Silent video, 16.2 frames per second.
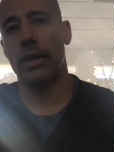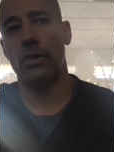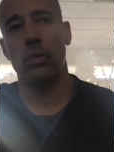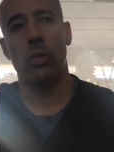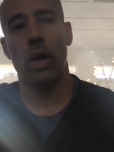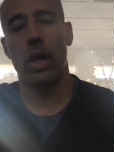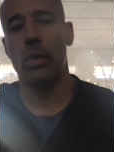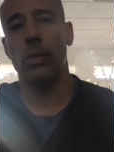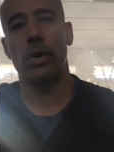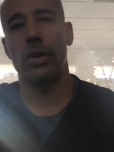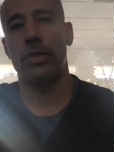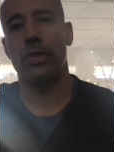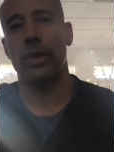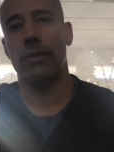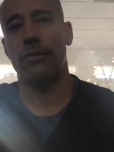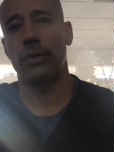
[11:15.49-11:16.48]
It's well
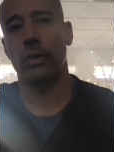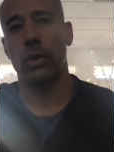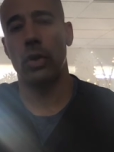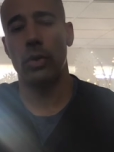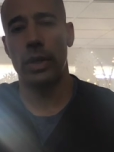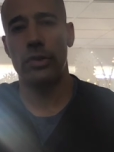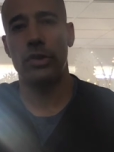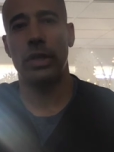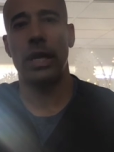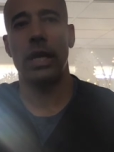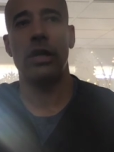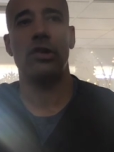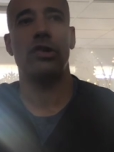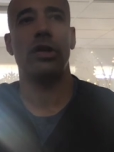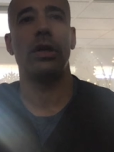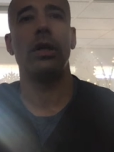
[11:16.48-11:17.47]
worth it for your own
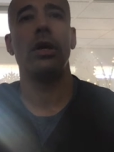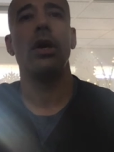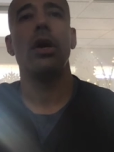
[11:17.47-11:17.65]
education,